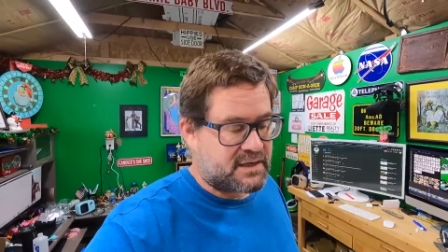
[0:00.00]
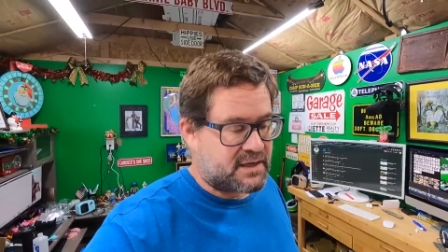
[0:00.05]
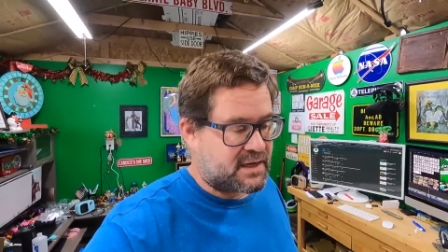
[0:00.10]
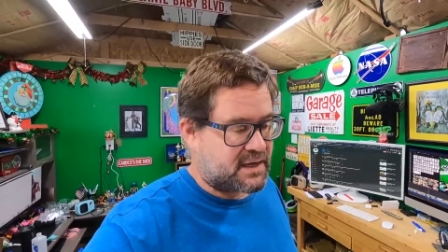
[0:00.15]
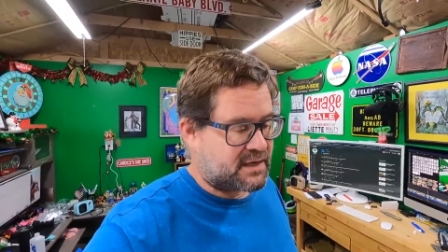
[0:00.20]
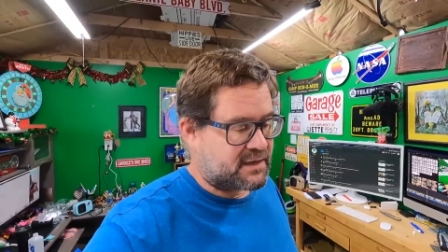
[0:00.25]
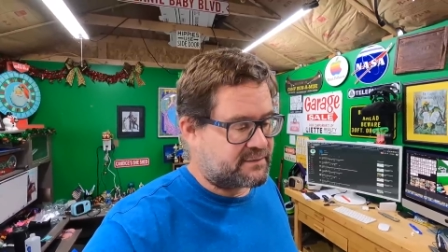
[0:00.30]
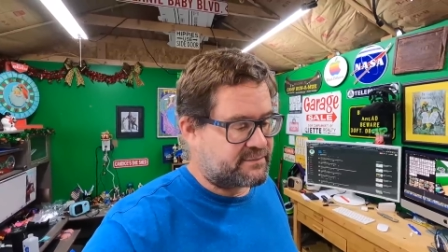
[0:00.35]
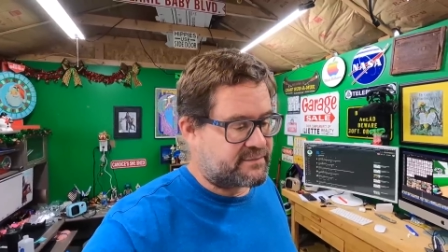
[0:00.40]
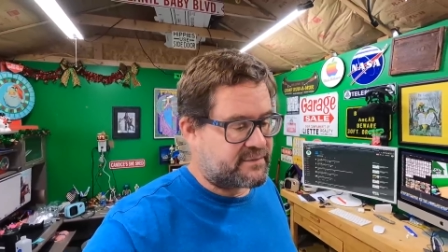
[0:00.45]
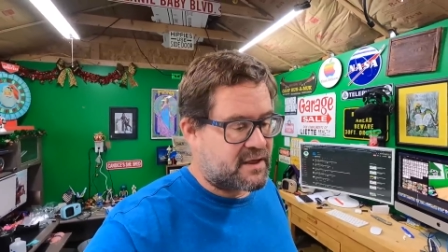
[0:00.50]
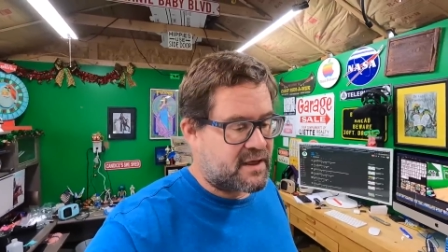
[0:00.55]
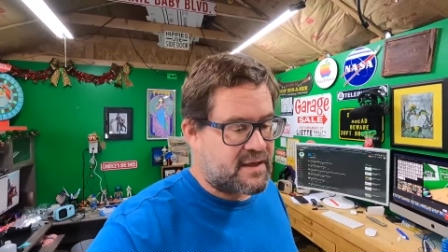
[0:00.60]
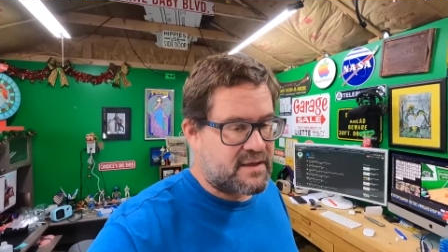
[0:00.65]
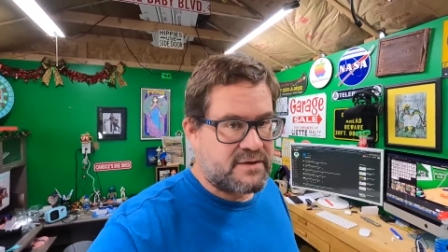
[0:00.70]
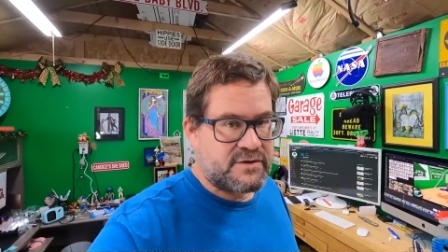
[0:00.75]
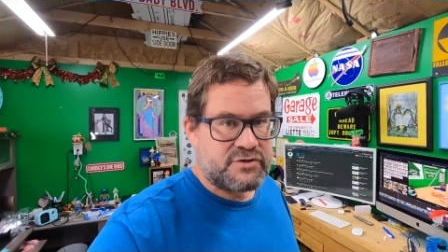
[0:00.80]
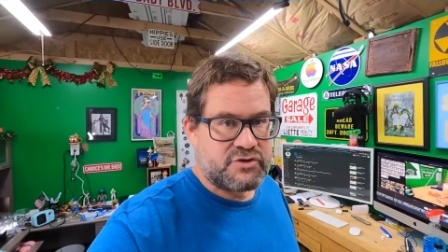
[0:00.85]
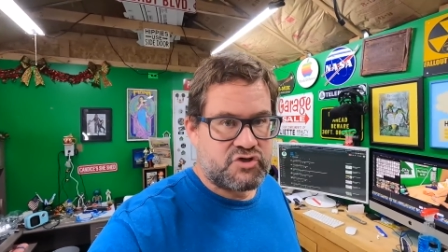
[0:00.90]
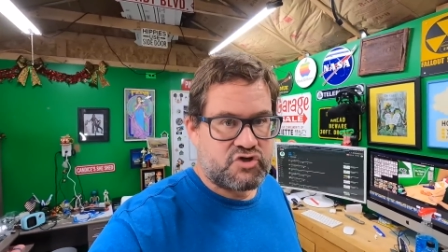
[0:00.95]
Uh,
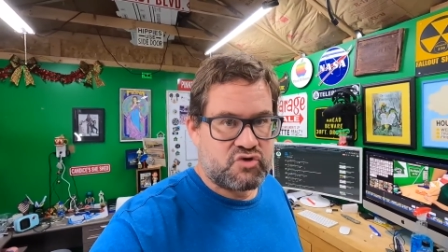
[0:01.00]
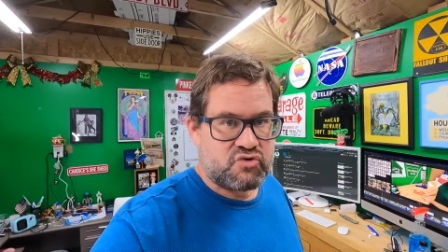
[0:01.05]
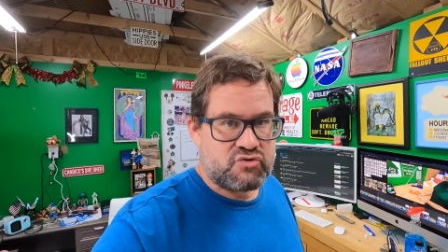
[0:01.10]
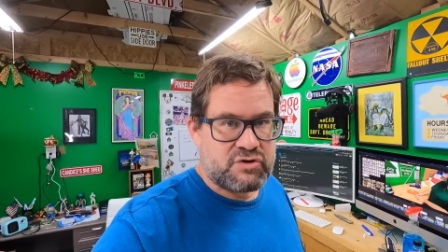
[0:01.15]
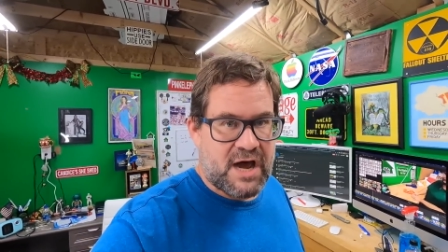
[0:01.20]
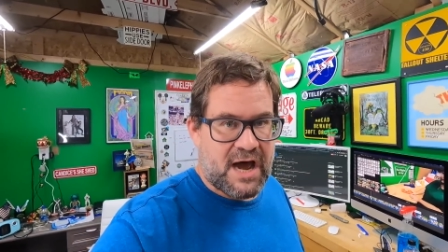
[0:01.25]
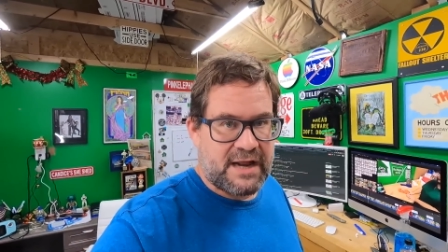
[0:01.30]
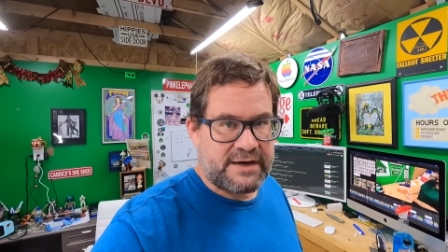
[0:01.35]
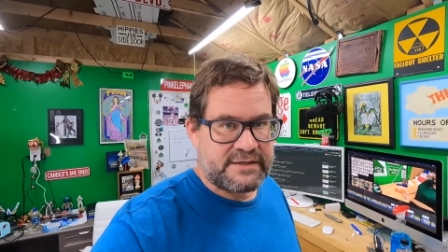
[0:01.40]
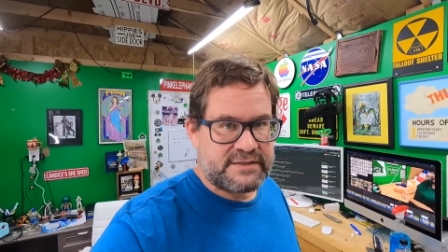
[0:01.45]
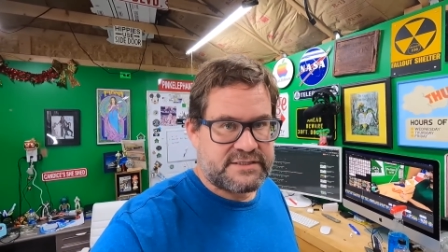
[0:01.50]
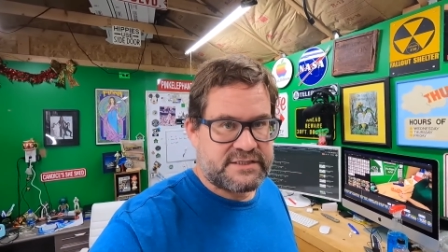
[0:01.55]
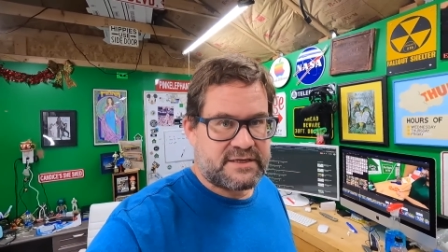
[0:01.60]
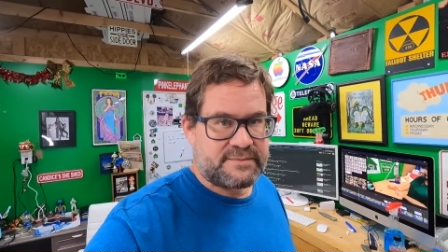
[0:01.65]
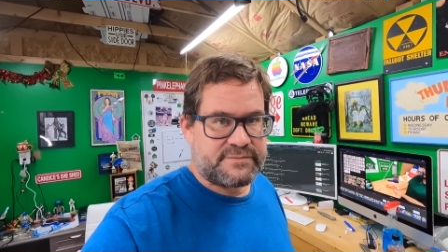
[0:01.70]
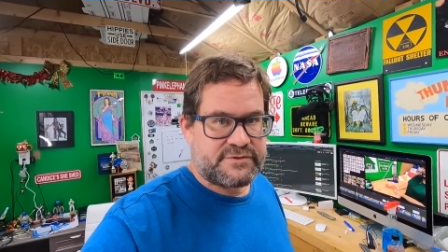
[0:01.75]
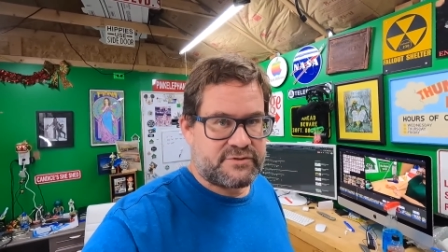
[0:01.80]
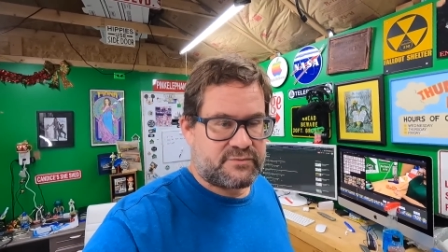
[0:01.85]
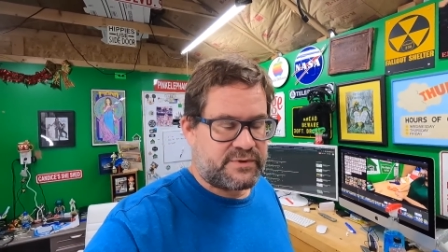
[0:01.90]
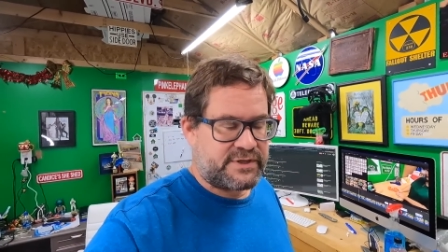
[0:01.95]
do not
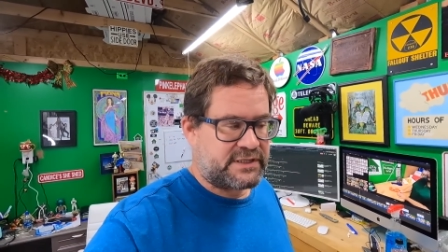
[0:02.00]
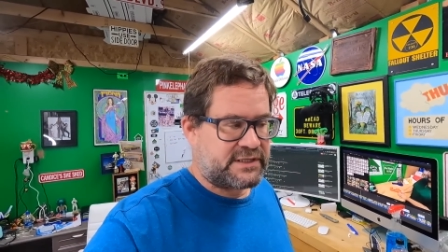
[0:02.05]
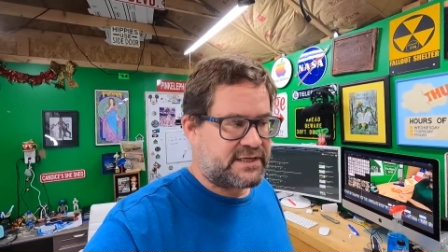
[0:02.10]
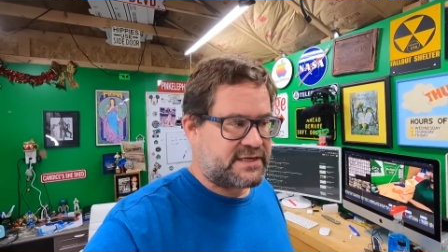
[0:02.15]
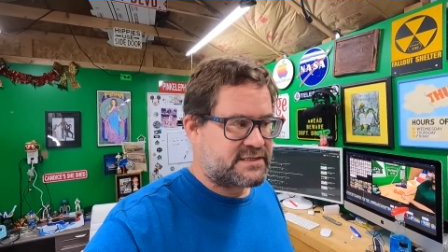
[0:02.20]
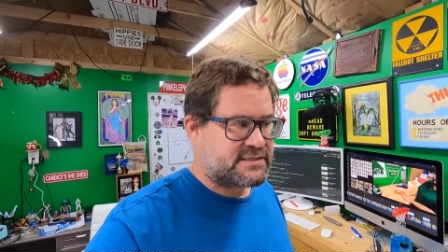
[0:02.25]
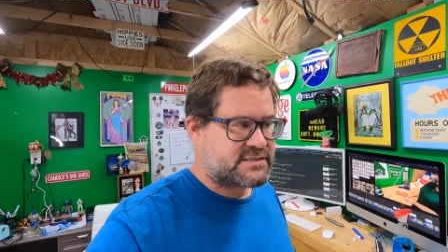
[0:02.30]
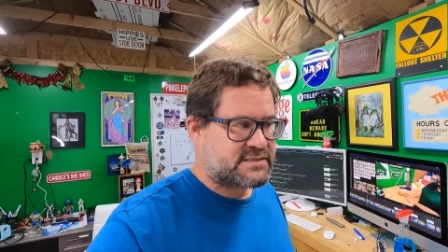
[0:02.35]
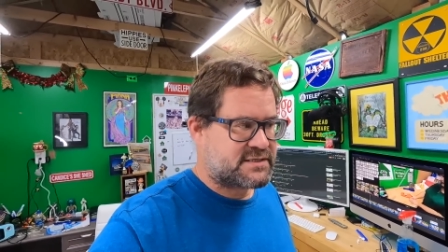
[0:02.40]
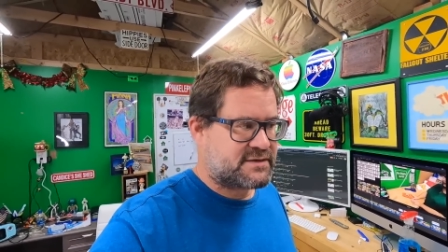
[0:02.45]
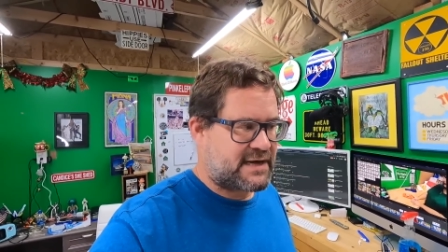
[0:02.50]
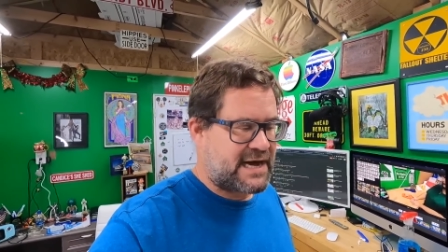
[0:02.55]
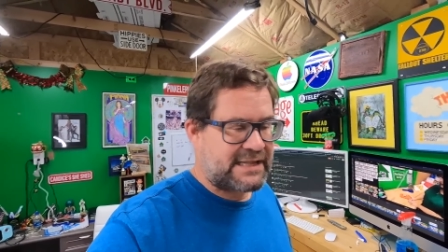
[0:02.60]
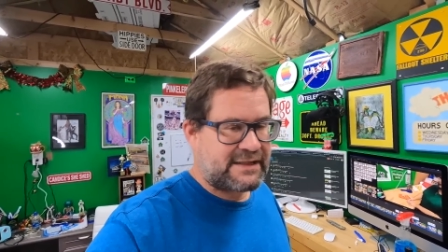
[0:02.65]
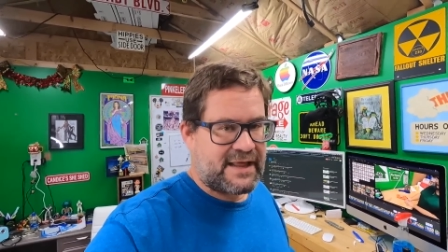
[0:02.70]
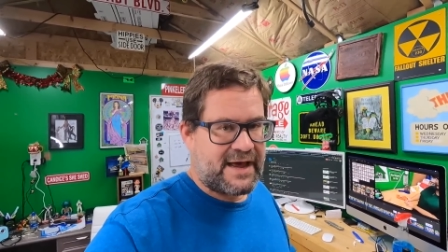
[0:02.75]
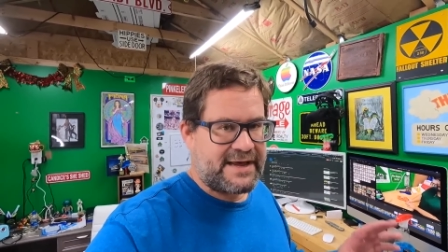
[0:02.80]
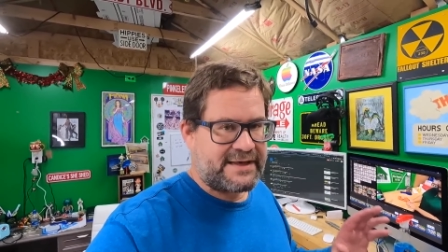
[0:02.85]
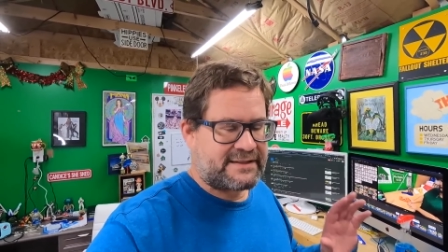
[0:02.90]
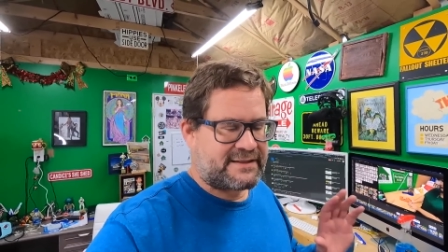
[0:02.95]
attempt to relist. I
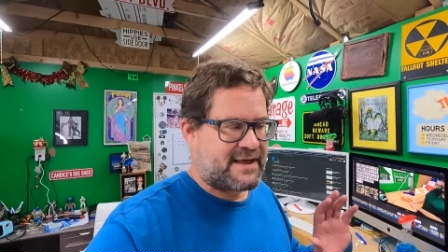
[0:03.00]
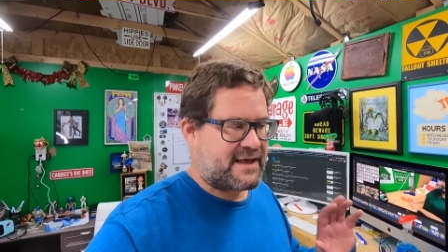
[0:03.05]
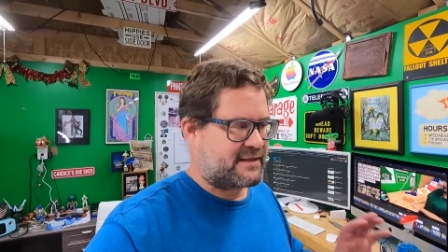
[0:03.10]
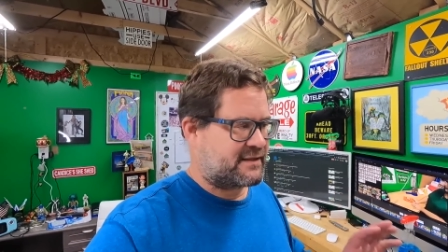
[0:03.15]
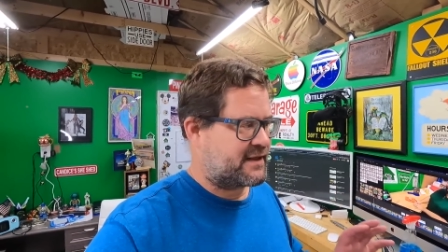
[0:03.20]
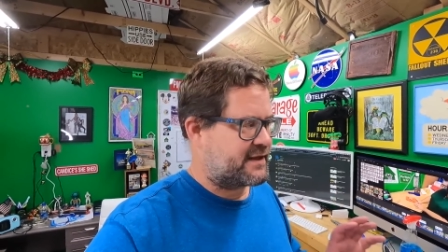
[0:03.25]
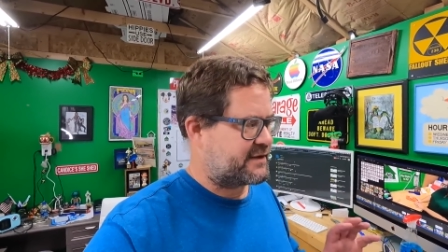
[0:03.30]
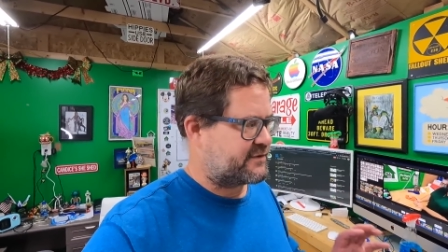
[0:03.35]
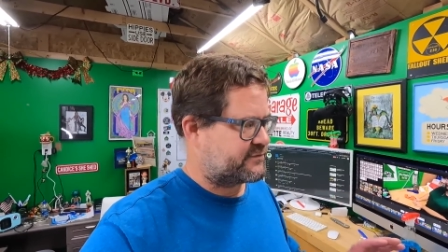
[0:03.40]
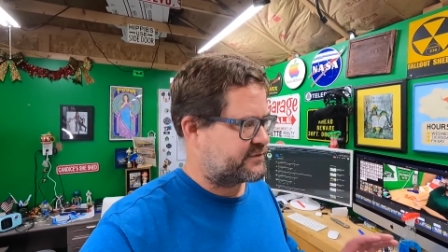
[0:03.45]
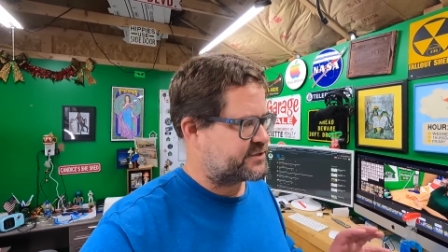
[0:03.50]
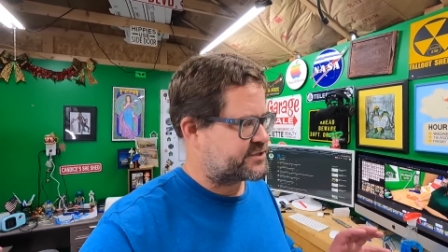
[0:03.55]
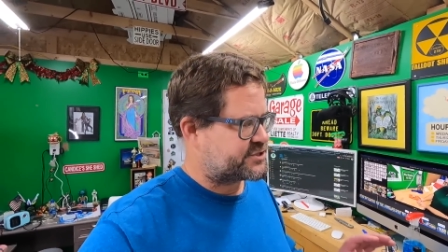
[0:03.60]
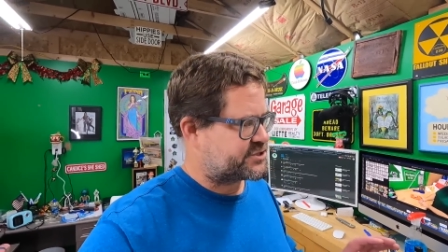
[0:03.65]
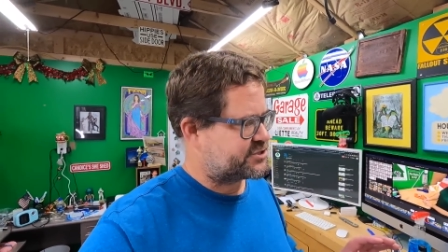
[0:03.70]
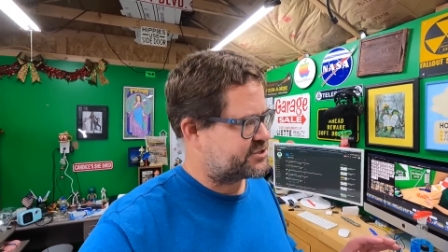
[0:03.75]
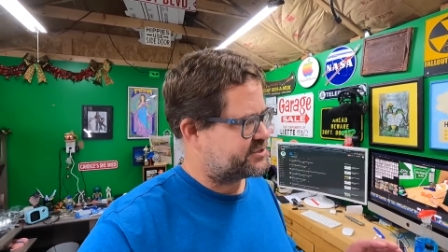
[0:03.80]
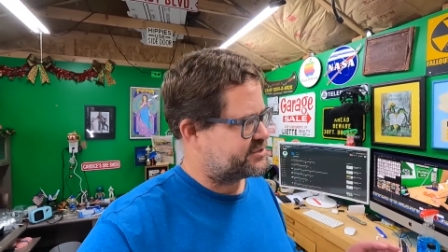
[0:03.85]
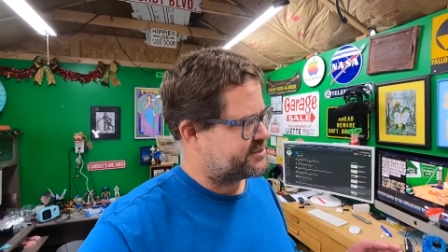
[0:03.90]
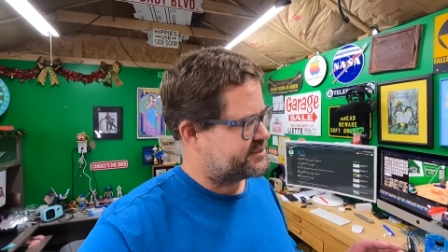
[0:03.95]
like yeah. that
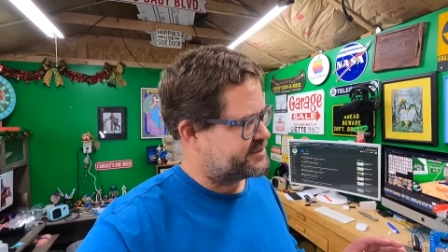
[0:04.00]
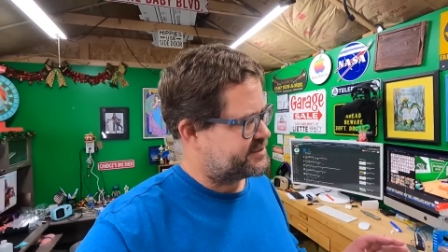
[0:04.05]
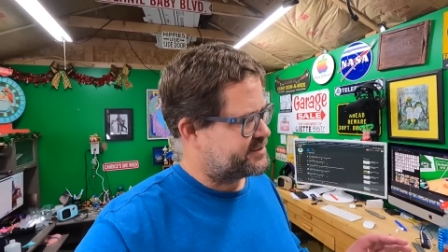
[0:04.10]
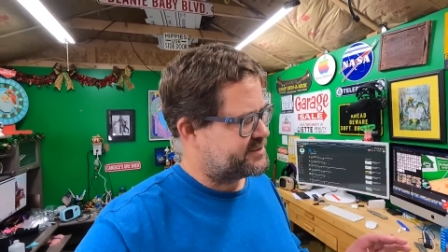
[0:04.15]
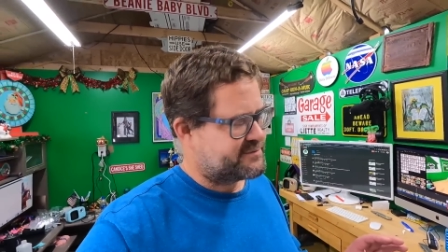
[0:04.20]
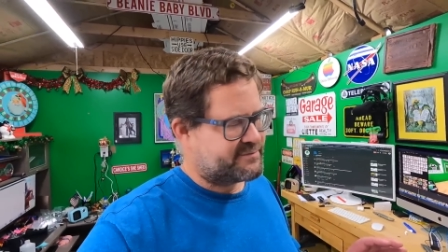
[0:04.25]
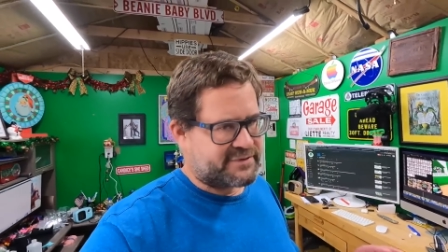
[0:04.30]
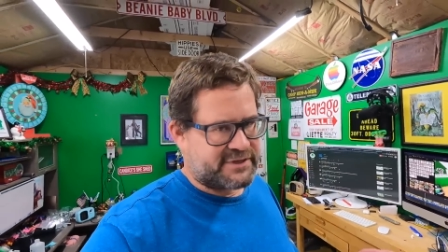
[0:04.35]
language. Yeah.